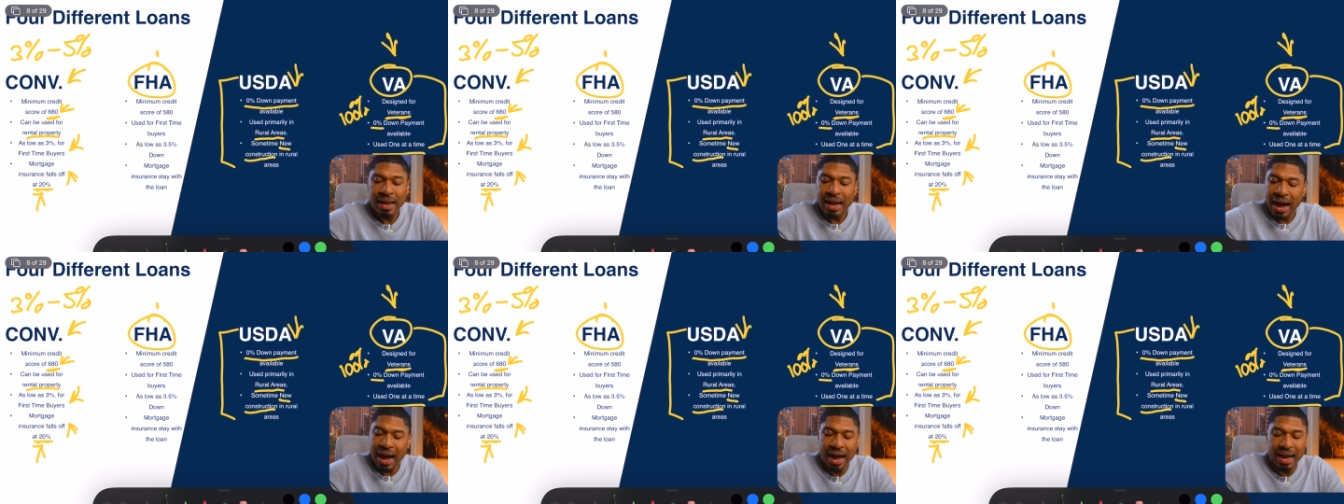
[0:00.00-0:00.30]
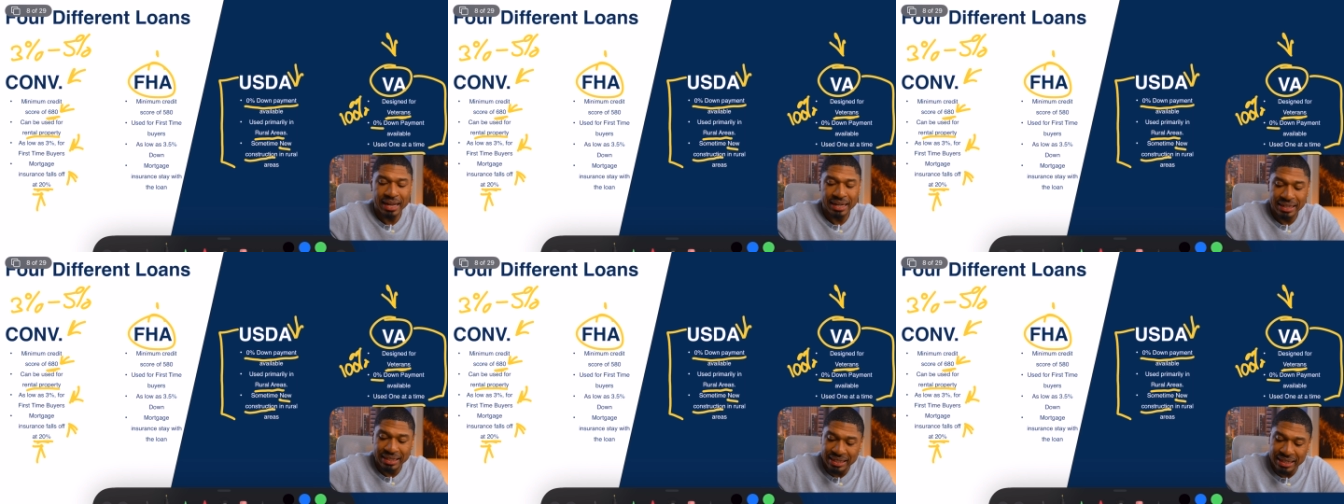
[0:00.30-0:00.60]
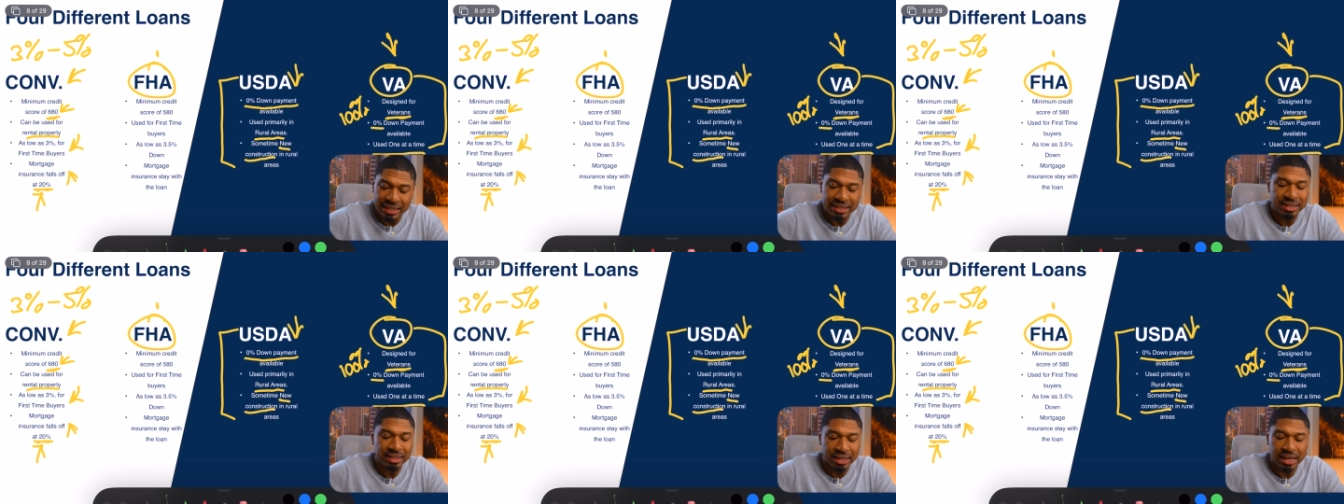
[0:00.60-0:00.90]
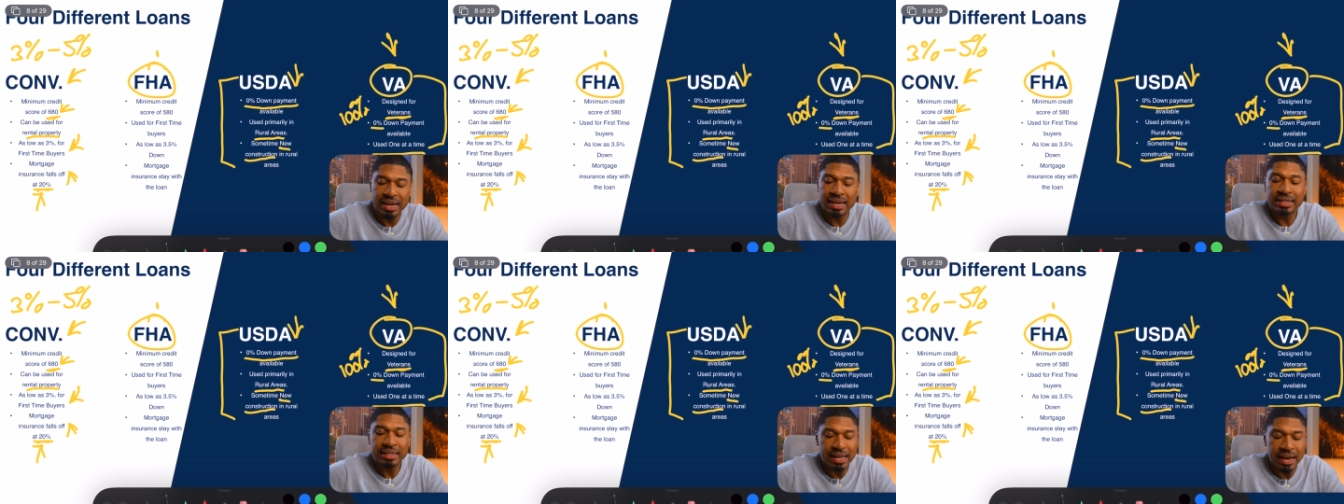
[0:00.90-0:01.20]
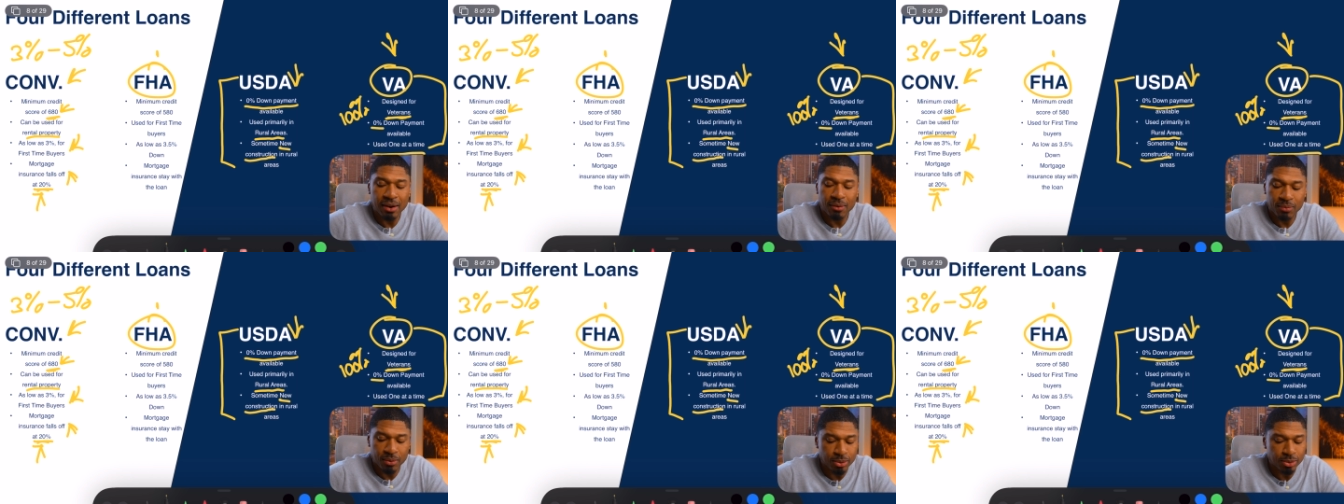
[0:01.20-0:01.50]
I dislike
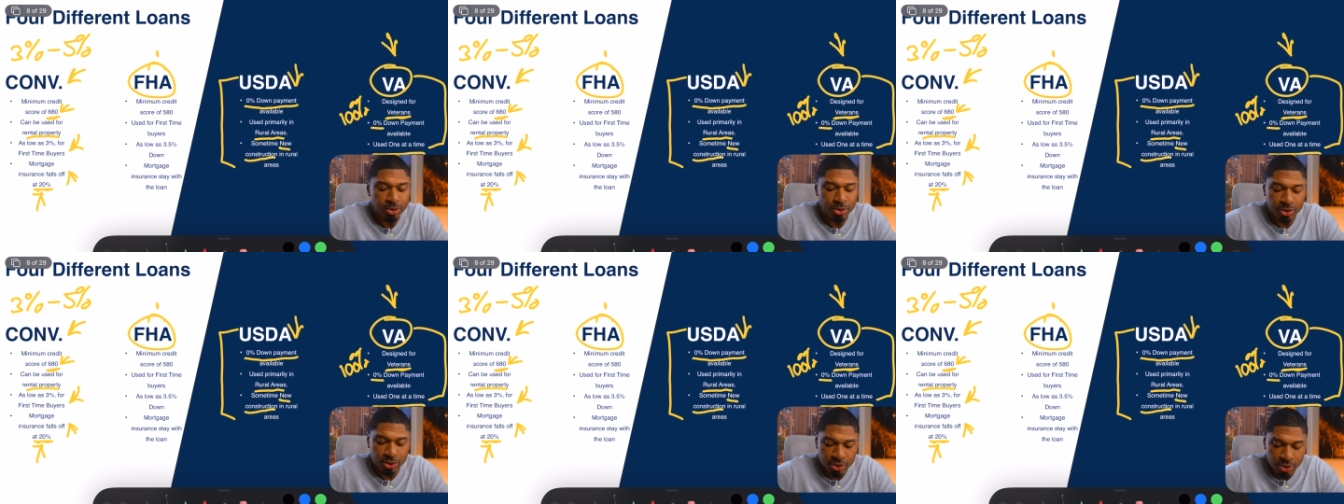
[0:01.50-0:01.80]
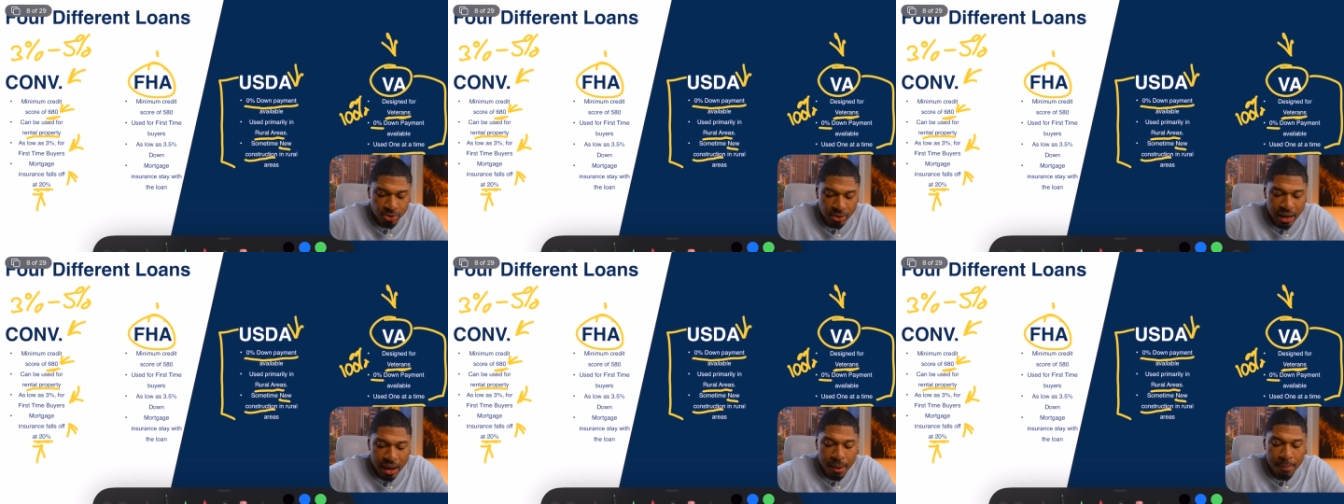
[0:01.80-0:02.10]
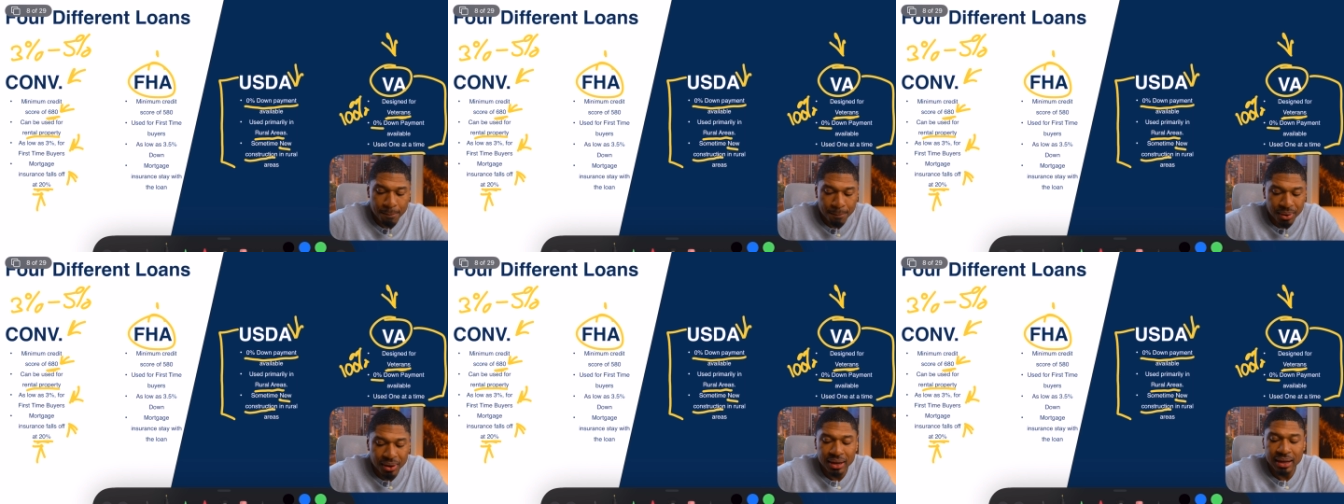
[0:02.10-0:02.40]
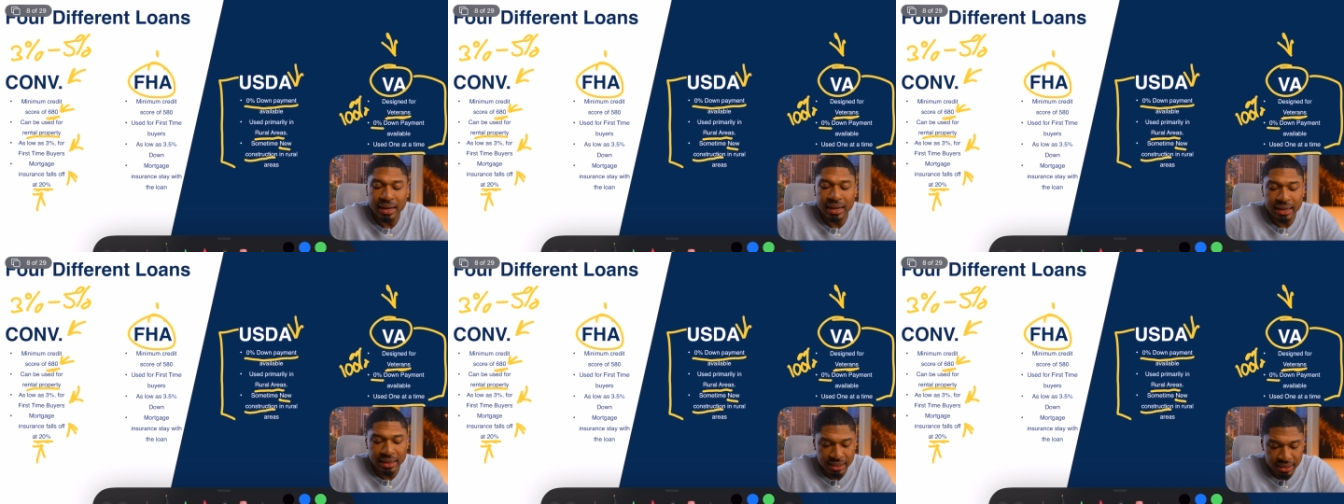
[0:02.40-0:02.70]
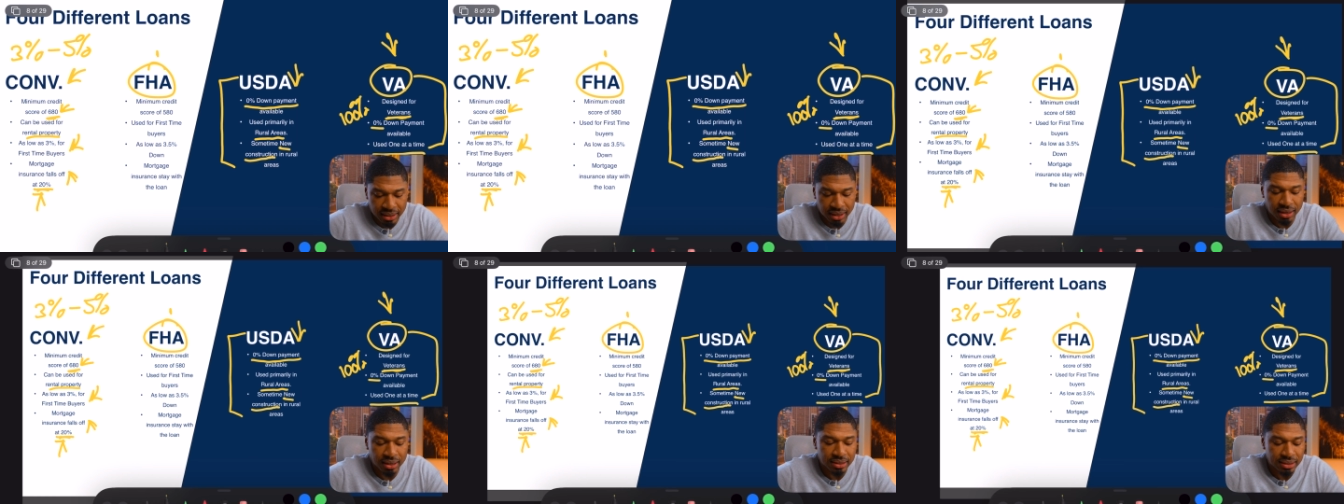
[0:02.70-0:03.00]
that realtors do that, but it
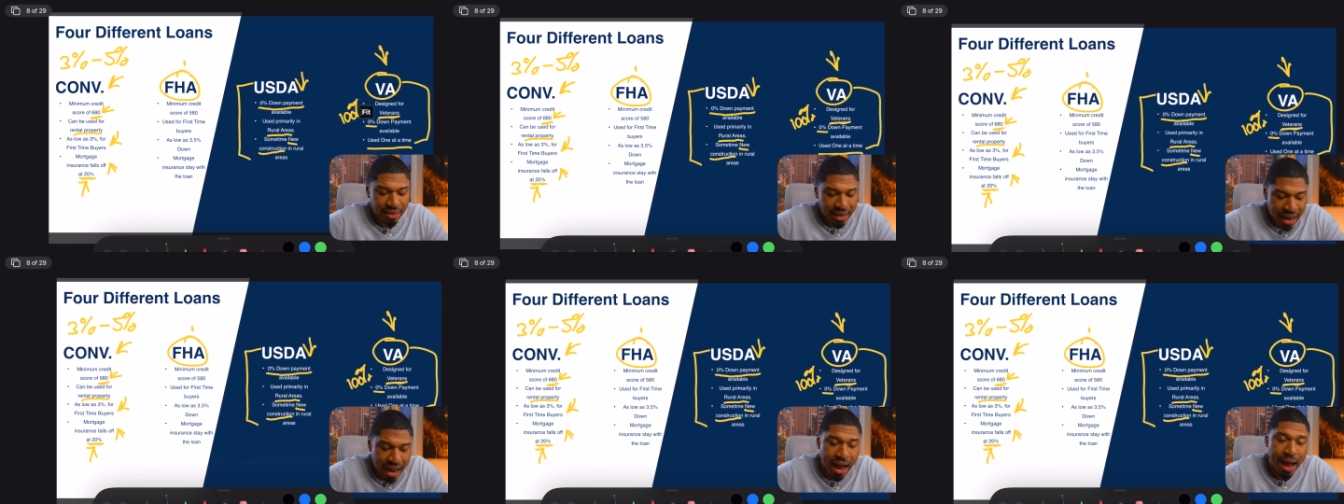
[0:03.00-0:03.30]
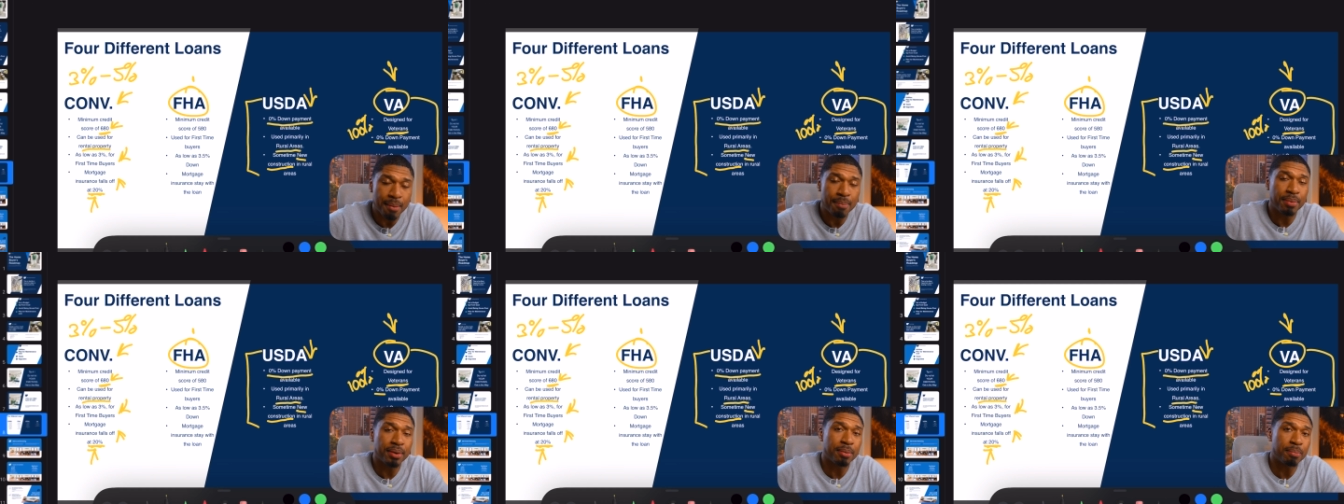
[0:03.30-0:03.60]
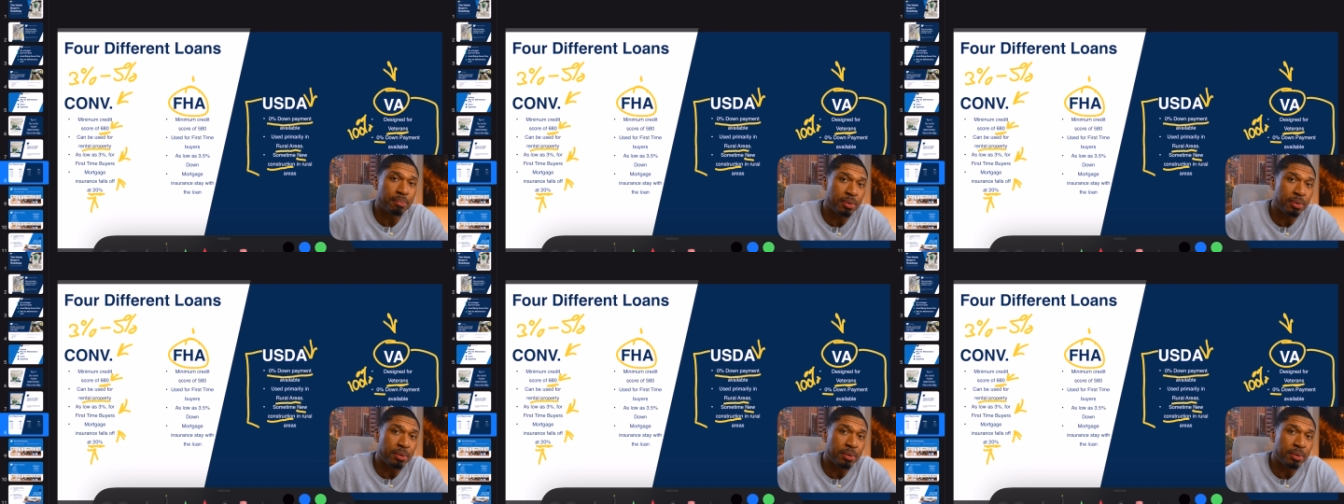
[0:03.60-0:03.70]
does happen.